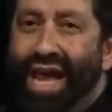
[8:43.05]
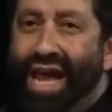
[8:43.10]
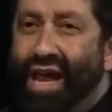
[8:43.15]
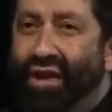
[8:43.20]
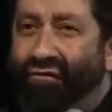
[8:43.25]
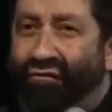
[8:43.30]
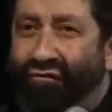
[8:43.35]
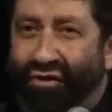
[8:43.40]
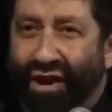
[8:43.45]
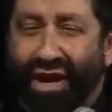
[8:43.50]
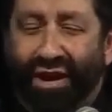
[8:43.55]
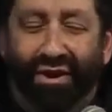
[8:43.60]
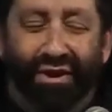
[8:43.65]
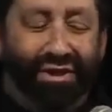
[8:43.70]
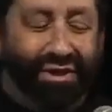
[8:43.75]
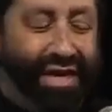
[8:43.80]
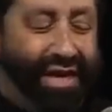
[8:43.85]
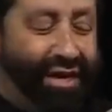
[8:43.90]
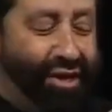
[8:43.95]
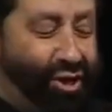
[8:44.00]
he
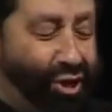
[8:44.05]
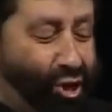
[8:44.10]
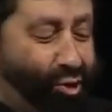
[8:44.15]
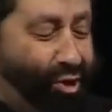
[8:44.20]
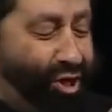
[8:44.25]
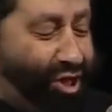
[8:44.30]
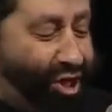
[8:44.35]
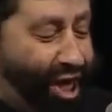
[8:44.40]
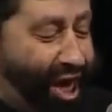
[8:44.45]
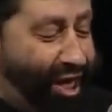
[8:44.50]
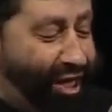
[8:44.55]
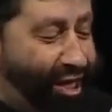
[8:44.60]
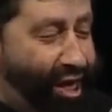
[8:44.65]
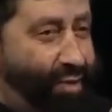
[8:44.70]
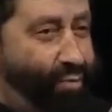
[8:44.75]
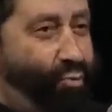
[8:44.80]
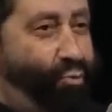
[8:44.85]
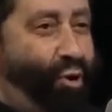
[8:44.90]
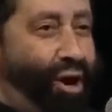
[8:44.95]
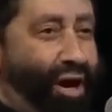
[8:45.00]
fears that a Jewish
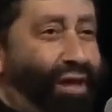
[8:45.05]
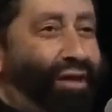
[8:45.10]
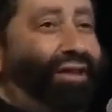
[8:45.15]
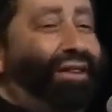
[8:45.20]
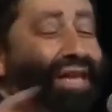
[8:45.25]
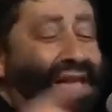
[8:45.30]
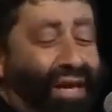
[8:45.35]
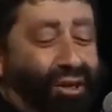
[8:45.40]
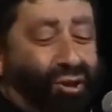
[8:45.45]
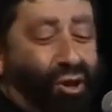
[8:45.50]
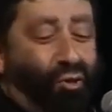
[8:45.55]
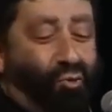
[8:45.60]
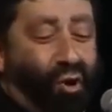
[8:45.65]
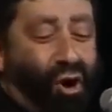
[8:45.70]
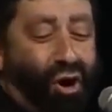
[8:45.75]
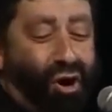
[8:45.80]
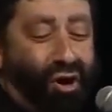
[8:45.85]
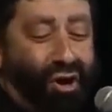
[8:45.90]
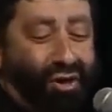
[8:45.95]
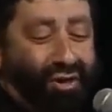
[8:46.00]
kingdom will lead the
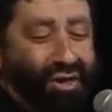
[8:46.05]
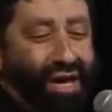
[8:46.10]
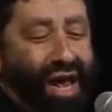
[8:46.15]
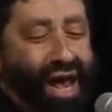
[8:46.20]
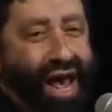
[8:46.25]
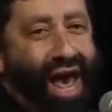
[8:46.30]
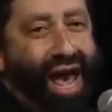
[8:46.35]
world